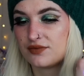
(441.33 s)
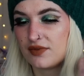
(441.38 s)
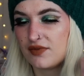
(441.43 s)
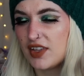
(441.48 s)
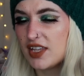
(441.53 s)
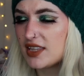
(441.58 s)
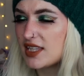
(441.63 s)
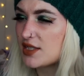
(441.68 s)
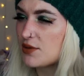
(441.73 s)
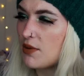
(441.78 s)
I
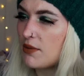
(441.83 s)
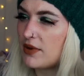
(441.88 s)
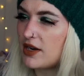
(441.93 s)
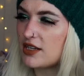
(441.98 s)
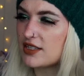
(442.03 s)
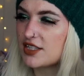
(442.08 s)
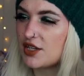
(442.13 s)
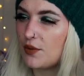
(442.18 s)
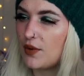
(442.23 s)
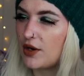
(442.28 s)
feel like this one would
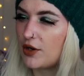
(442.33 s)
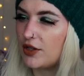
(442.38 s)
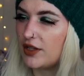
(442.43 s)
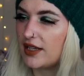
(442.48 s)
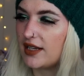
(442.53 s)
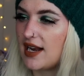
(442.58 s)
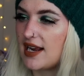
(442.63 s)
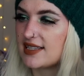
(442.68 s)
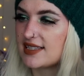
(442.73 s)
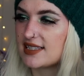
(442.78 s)
also work
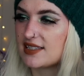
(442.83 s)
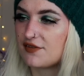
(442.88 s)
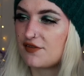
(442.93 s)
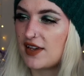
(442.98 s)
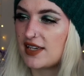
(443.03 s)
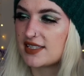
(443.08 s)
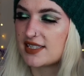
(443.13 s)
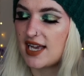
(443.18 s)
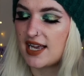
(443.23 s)
really nice as a face